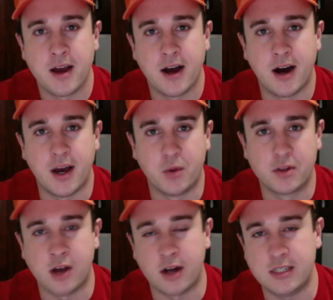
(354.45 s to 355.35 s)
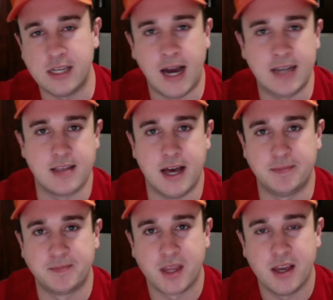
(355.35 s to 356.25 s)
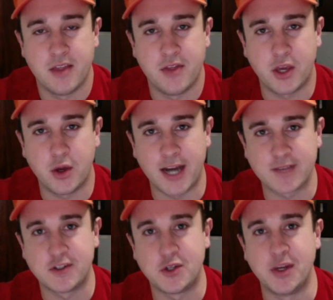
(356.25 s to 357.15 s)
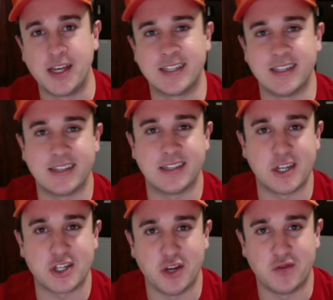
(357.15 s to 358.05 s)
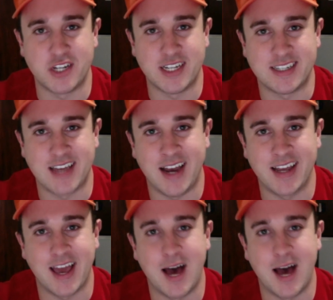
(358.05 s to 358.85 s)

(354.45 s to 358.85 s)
And we'll talk to you guys then. Thank you guys for tuning in to this edition of Gin and Tonic.